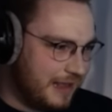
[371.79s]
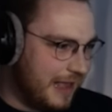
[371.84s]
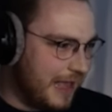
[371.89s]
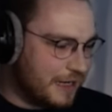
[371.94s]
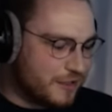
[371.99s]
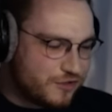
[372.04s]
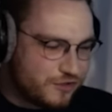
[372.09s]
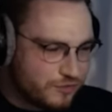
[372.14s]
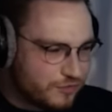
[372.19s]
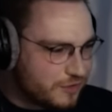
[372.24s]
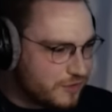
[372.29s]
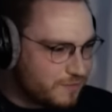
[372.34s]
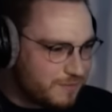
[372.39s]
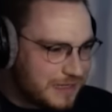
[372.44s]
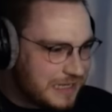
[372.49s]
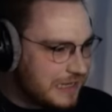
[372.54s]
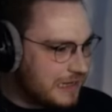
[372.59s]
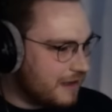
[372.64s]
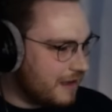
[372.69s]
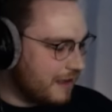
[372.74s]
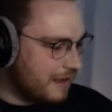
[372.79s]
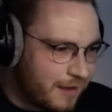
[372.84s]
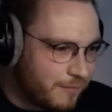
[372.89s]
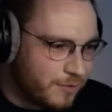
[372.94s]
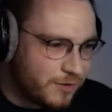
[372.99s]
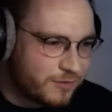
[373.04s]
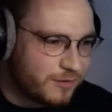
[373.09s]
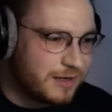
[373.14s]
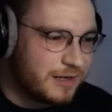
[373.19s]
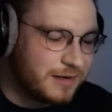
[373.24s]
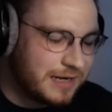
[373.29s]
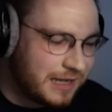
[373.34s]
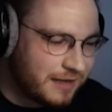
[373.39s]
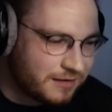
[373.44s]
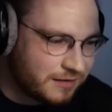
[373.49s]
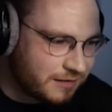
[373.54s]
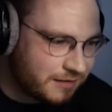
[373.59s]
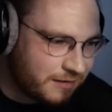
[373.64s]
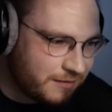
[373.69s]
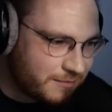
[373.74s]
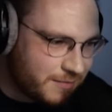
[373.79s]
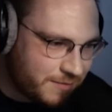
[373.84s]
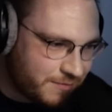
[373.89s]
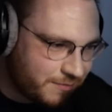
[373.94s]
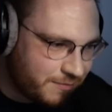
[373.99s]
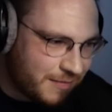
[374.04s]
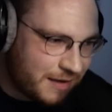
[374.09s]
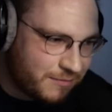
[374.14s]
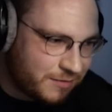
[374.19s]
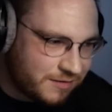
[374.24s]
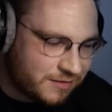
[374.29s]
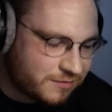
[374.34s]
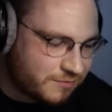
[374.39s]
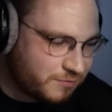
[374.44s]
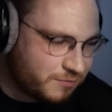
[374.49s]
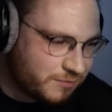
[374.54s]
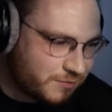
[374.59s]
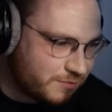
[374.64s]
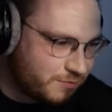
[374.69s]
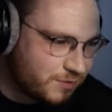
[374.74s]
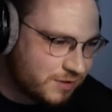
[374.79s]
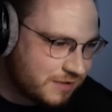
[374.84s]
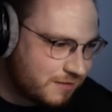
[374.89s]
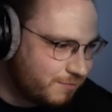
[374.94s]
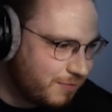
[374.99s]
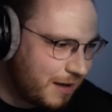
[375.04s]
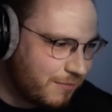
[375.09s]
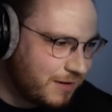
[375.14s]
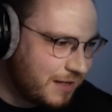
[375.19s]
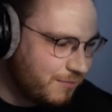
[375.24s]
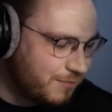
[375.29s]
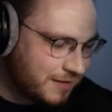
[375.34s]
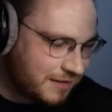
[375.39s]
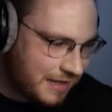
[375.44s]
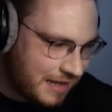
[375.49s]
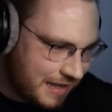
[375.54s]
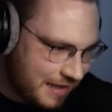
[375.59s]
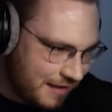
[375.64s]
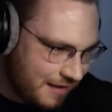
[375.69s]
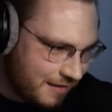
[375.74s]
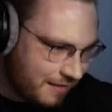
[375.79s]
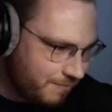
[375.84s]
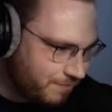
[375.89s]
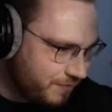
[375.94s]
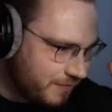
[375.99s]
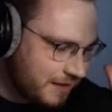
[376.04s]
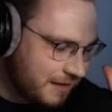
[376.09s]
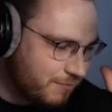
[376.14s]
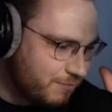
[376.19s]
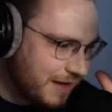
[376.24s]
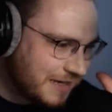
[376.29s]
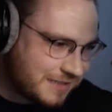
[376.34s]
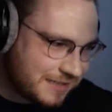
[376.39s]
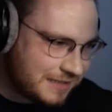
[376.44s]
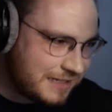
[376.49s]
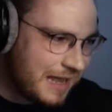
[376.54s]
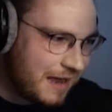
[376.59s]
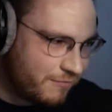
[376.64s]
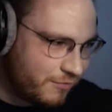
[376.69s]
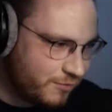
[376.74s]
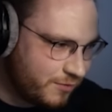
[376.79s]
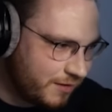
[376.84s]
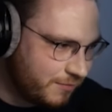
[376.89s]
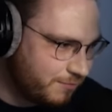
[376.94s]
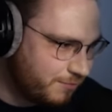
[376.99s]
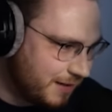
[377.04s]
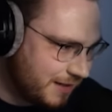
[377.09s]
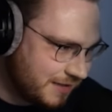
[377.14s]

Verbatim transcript: Heyzeus, me. I'm not gonna like. Uh, maybe this wasn't public, but basically everyone.